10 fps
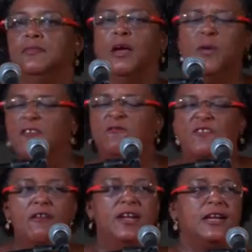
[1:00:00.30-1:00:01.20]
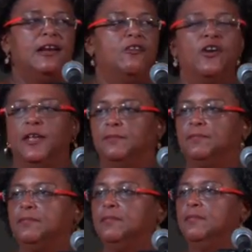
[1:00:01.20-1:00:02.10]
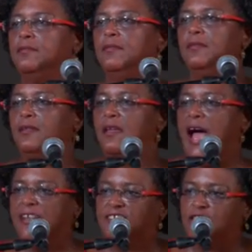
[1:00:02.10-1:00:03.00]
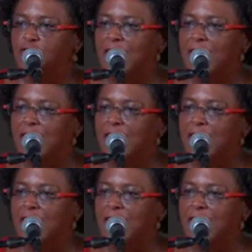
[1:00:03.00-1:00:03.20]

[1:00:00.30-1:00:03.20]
And we are very clear on it. As to